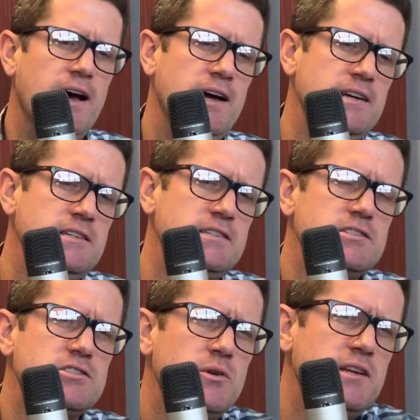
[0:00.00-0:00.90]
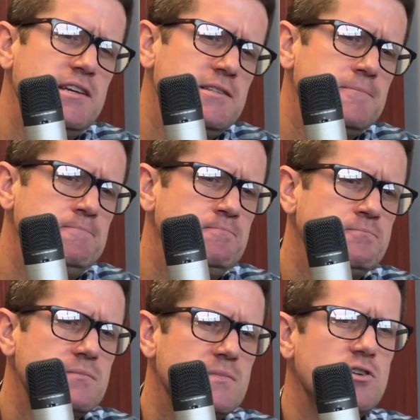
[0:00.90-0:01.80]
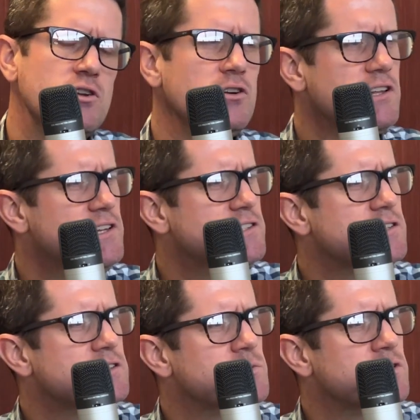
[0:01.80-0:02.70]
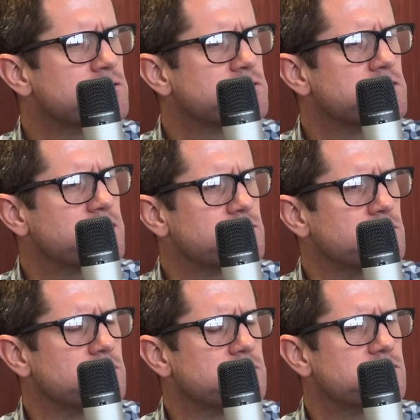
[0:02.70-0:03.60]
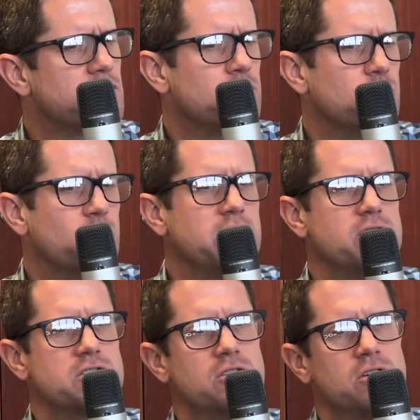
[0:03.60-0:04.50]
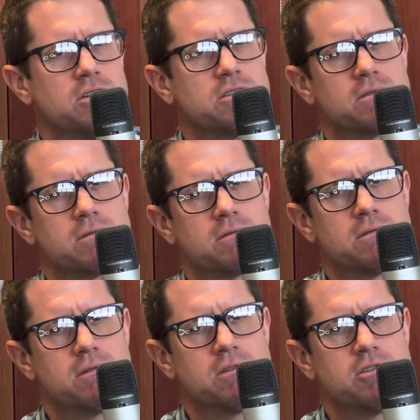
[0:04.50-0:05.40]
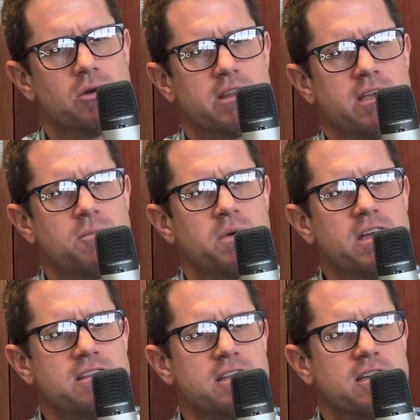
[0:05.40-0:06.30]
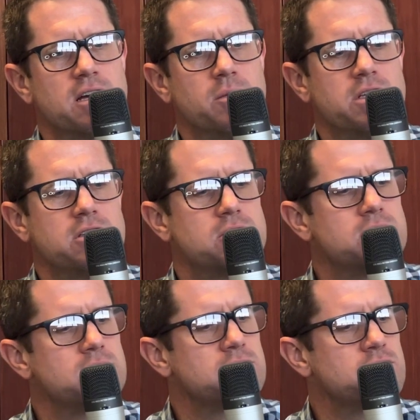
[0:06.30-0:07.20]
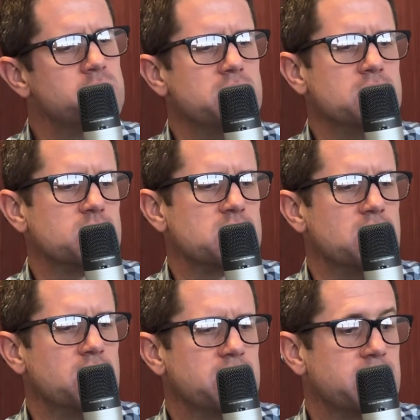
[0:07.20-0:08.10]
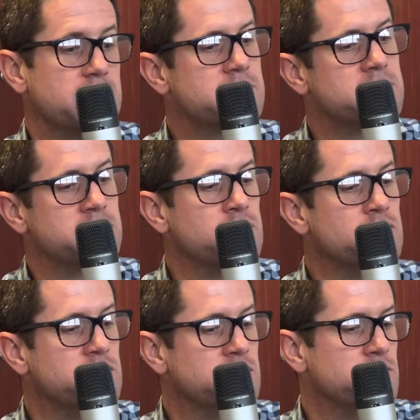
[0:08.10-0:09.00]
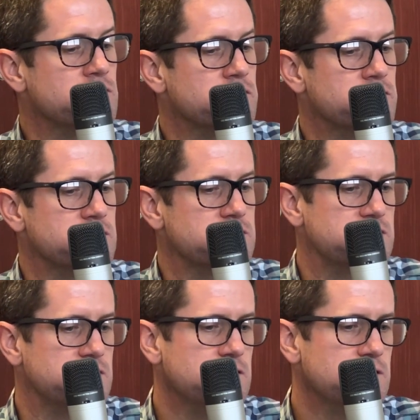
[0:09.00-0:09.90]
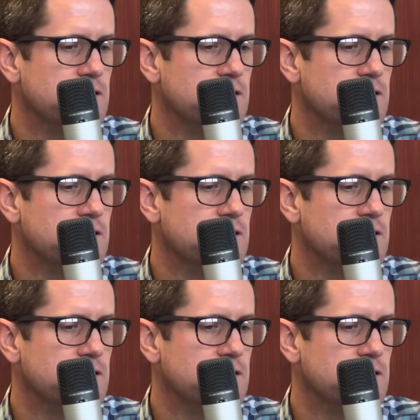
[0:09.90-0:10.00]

And so it is, so a lot of these things have been contextual. So when you start, so I think the biggest thing coming to Biust was knowing that it is a new university.